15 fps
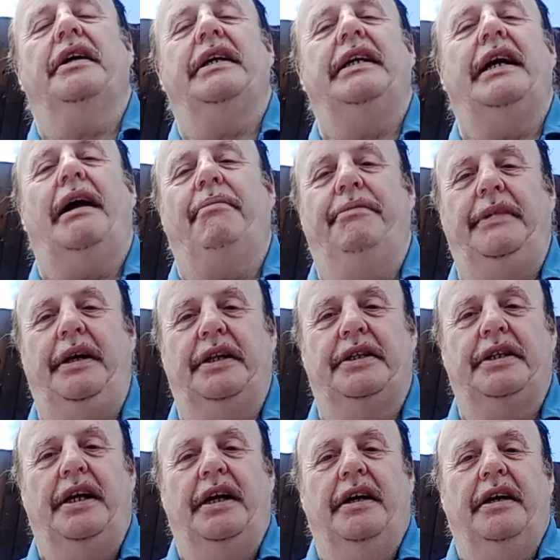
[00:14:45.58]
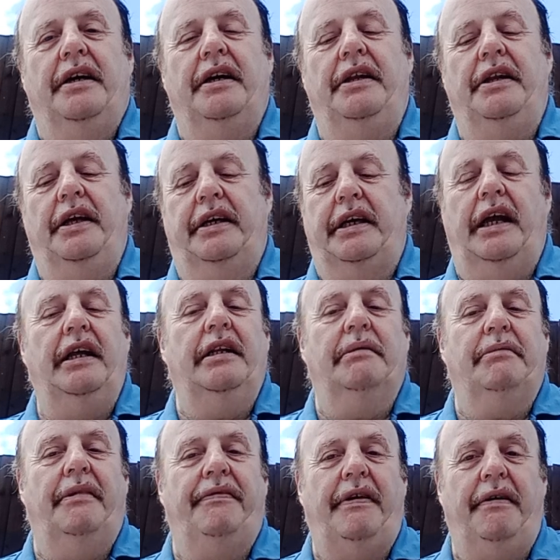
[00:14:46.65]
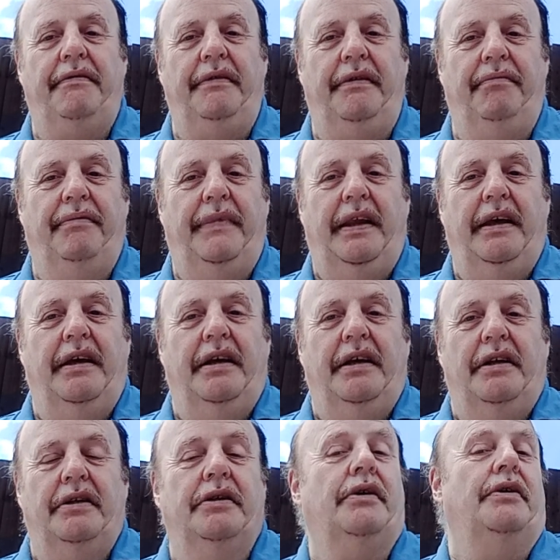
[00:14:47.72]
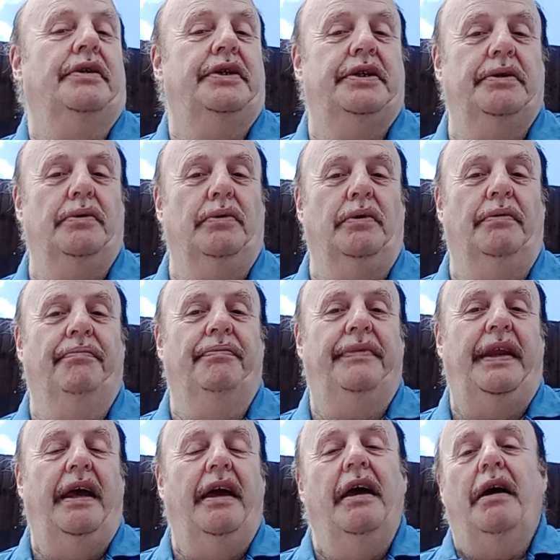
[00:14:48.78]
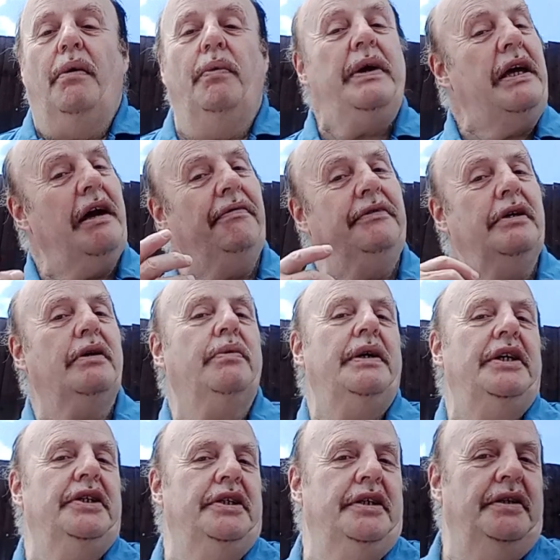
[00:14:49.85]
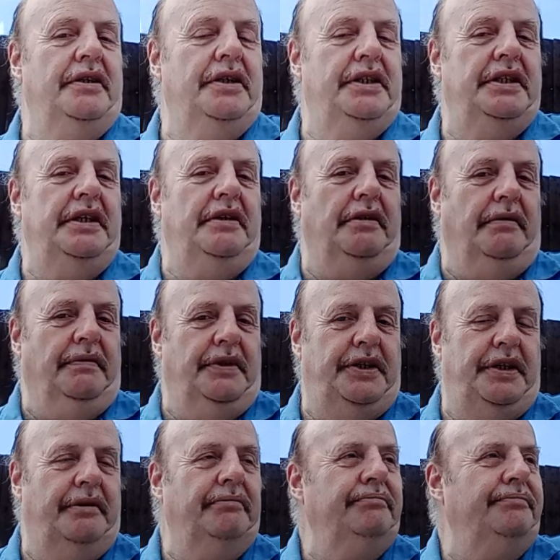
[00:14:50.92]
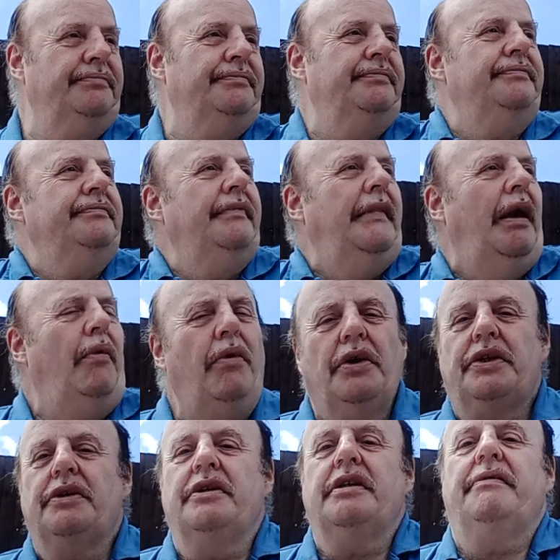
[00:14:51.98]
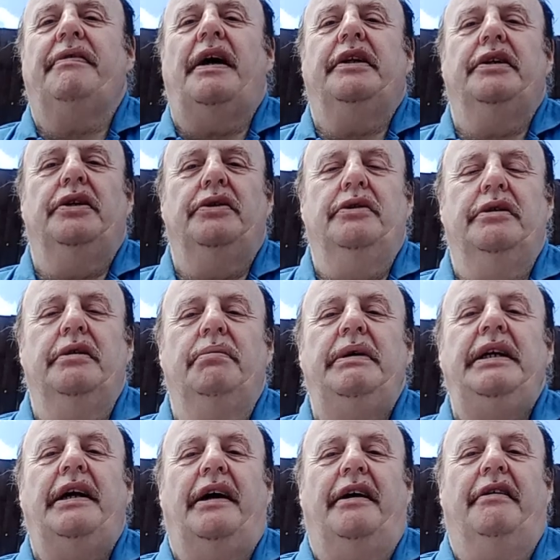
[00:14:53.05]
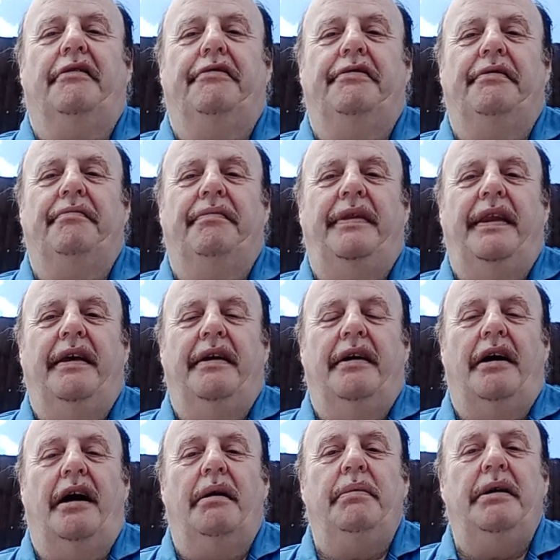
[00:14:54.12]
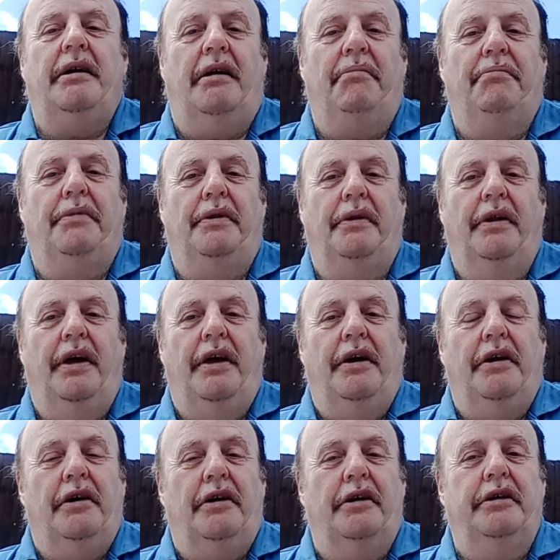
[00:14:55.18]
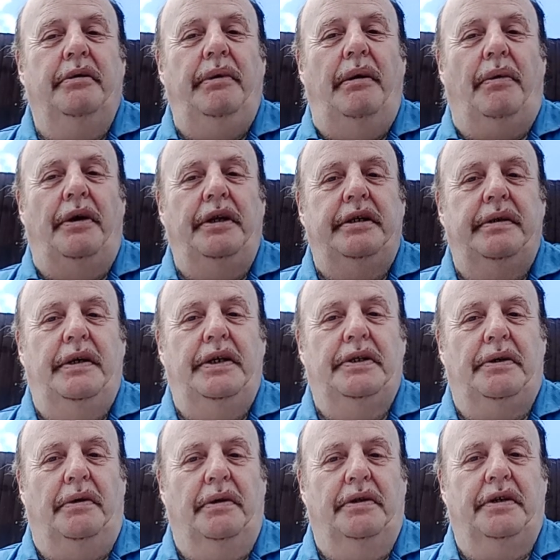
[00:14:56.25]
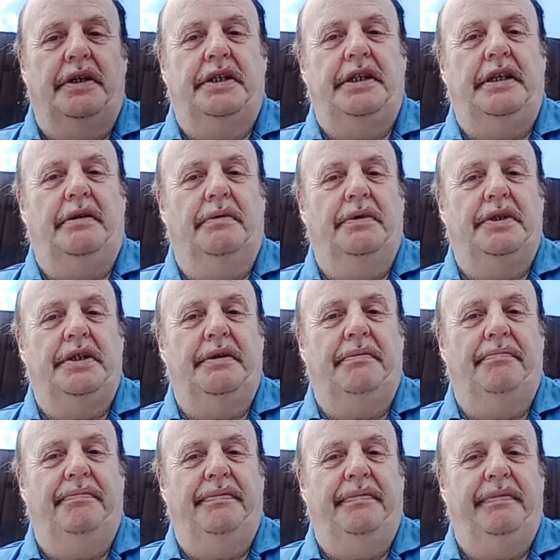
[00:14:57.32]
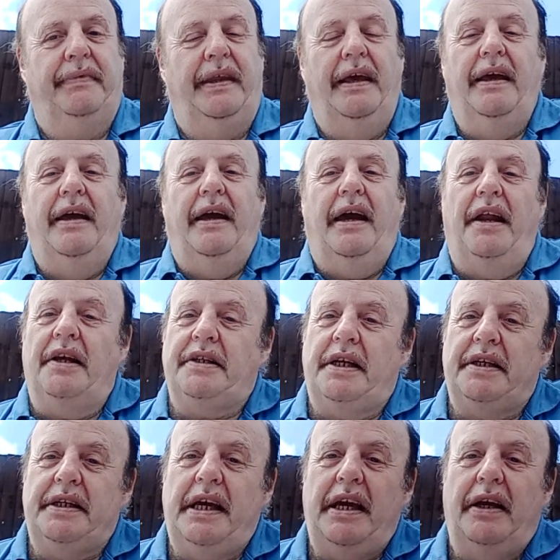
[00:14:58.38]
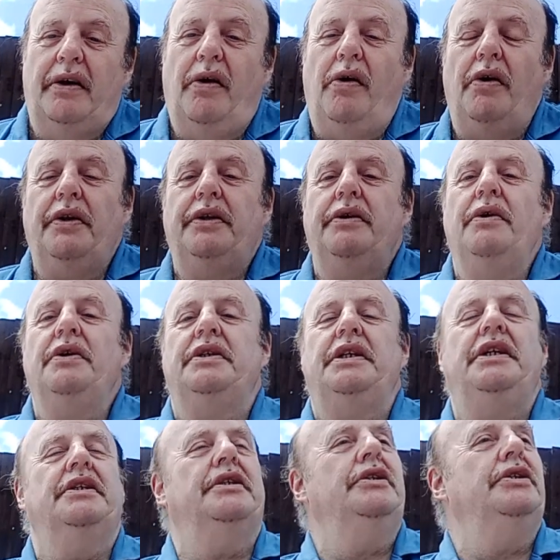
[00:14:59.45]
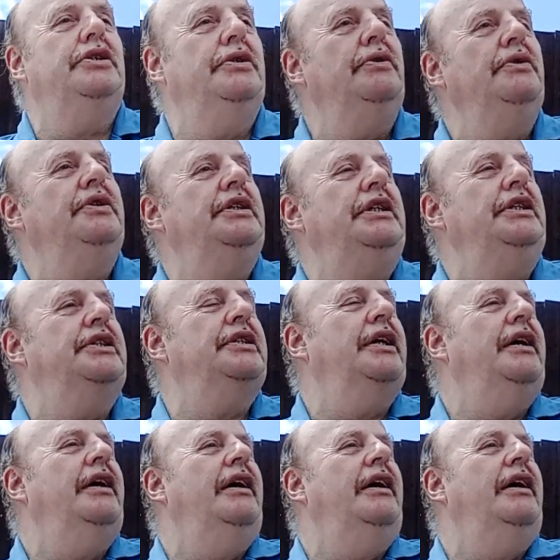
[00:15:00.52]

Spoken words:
cabinet in the kingdom of heaven. Not so. We have to question ourselves. What sort of attitude do we have? Are we humble, or do we want to exalt ourselves? And as I say, God uses and chooses